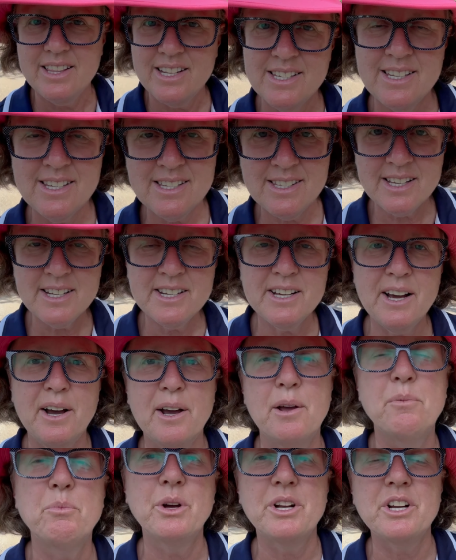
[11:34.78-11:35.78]
This is the
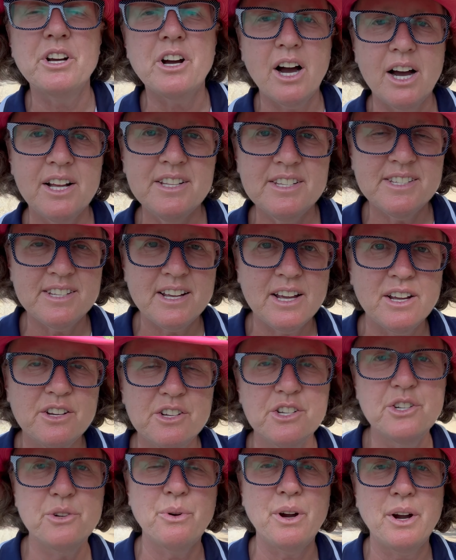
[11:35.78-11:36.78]
time when God's
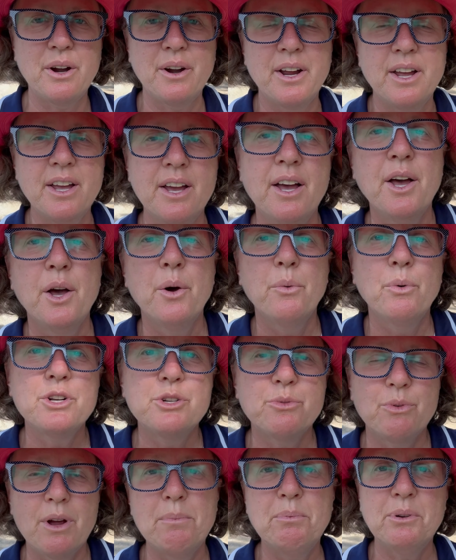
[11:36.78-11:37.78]
sanctuary,
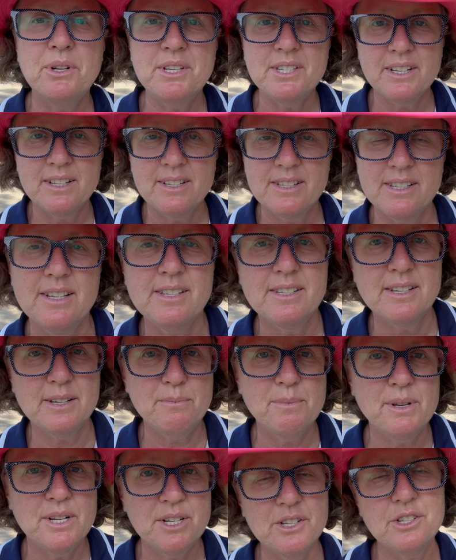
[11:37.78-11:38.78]
which represents his
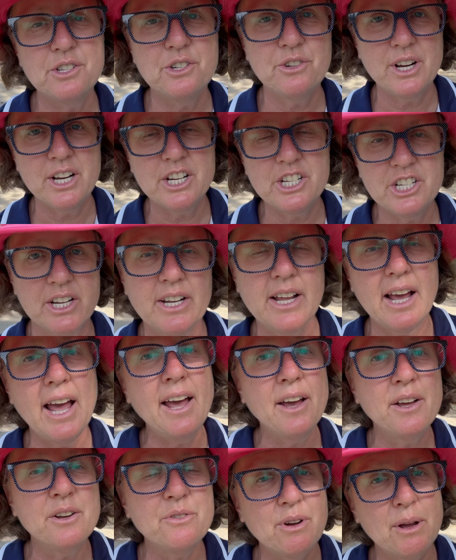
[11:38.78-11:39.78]
administration
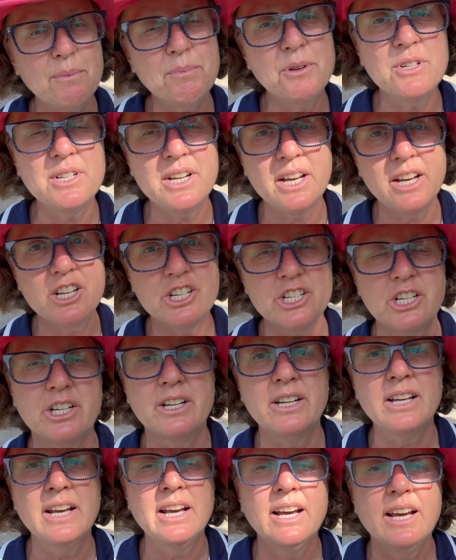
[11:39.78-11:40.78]
and
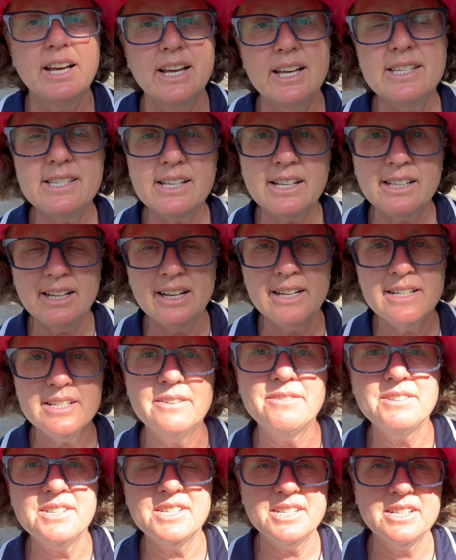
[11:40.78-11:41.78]
reputation, is cleansed
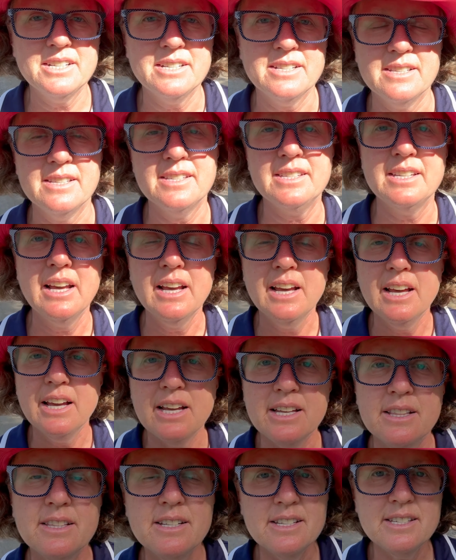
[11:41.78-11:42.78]
of sins
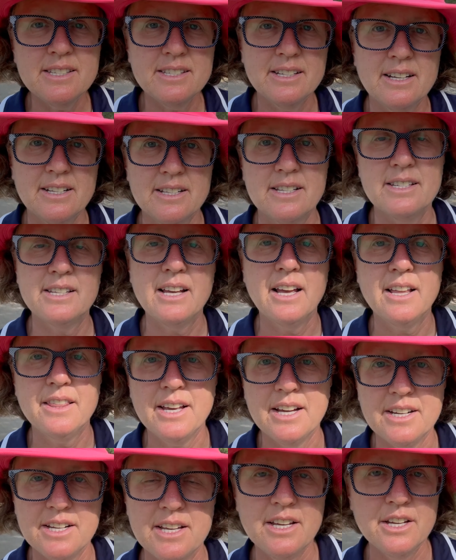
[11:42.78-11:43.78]
in the sense
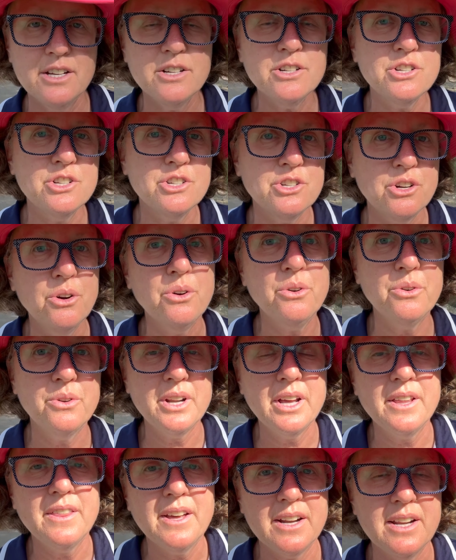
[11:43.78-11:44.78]
that he is
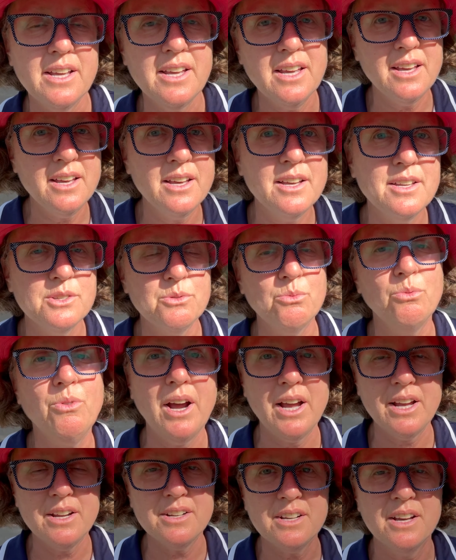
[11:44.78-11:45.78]
shown that he is
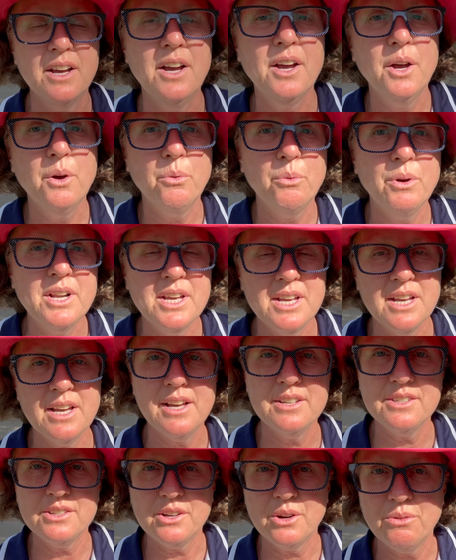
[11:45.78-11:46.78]
right when he
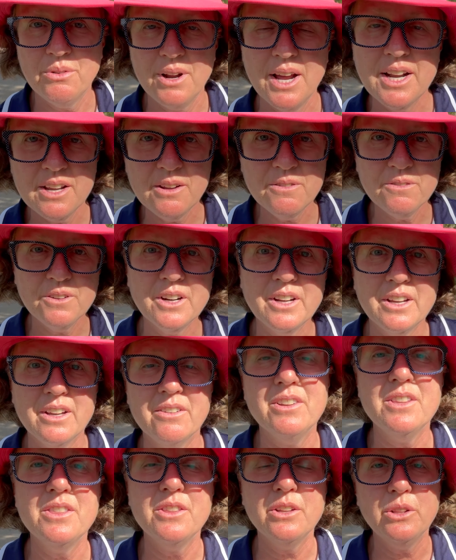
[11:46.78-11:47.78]
has already
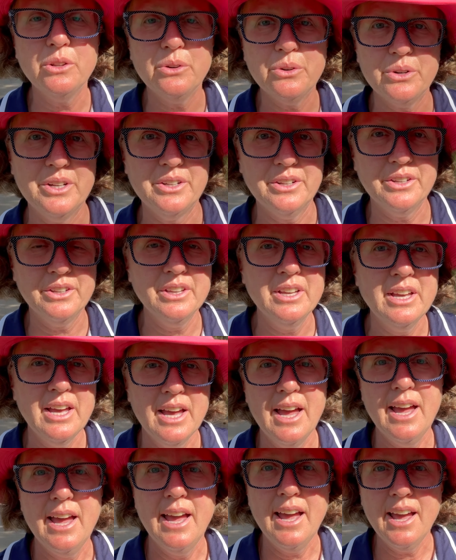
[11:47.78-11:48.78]
forgiven the loyal
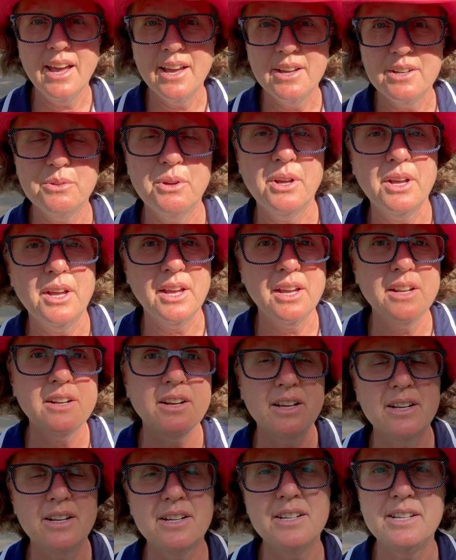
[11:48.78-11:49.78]
and in
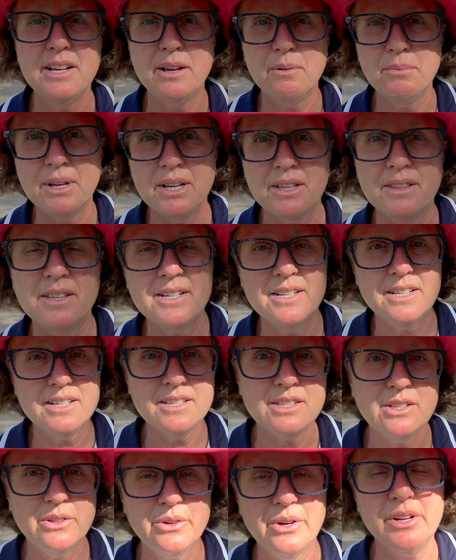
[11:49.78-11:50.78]
condemning the
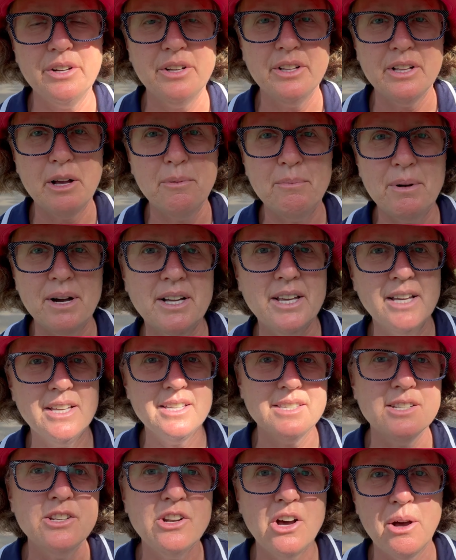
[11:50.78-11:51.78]
disloyal among
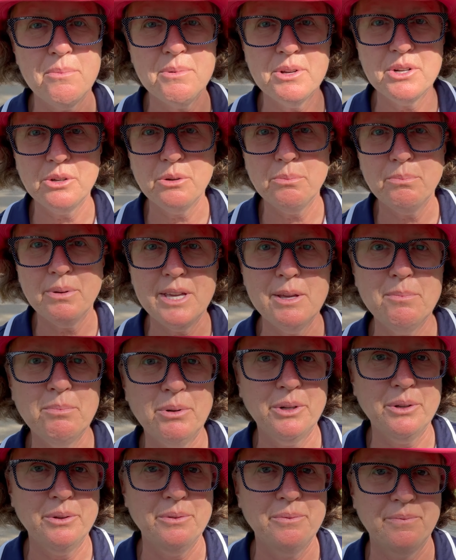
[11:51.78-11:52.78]
his nominal people.